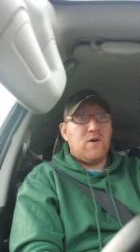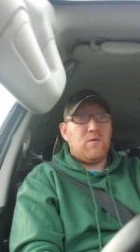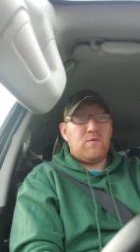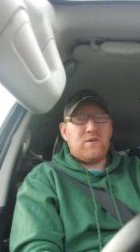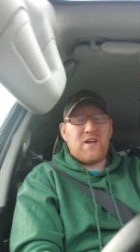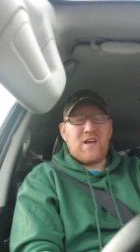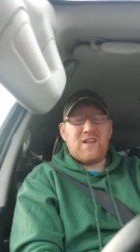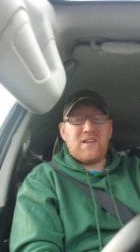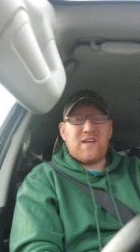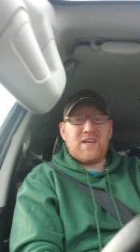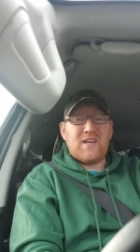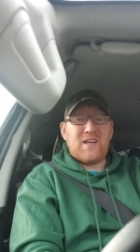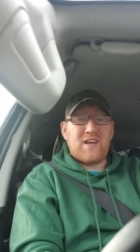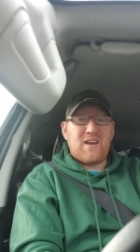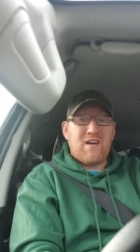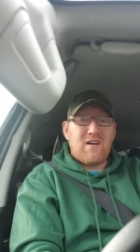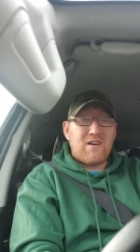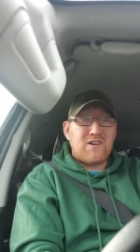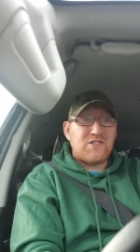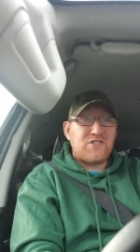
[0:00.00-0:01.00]
Would I like an
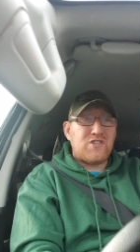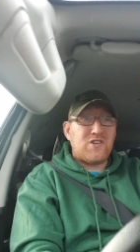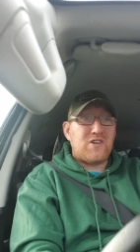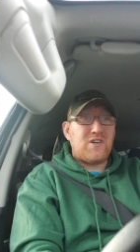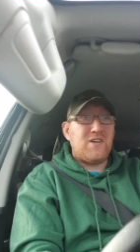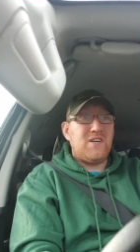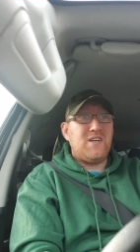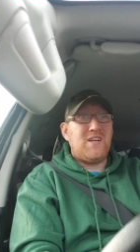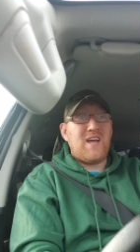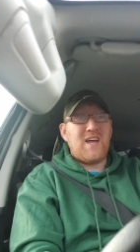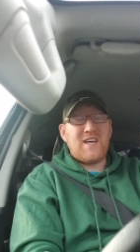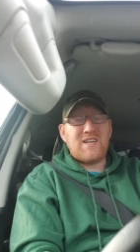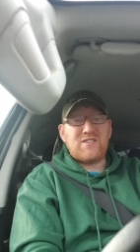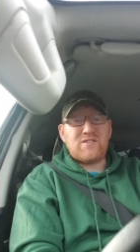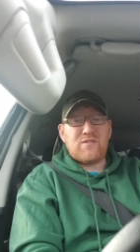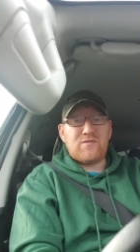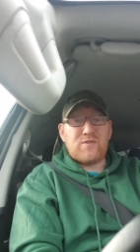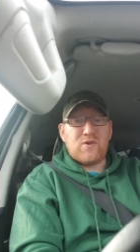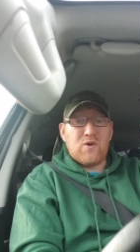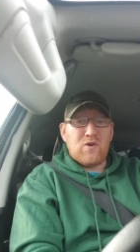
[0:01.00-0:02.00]
Archer? Yes,
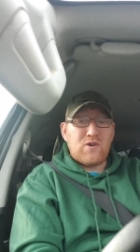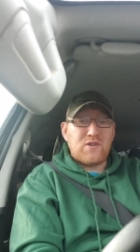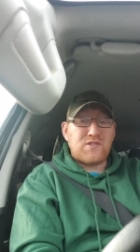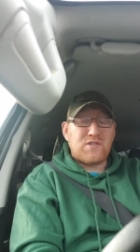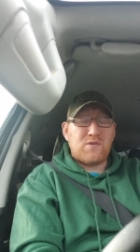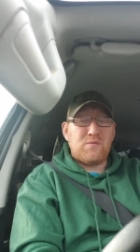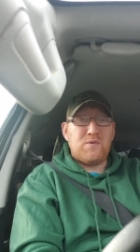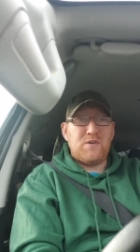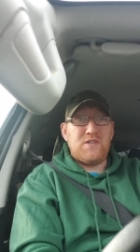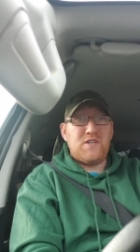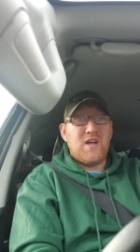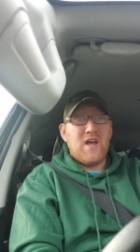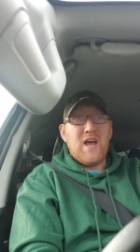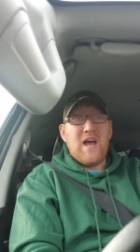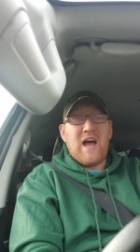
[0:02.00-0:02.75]
of course I would.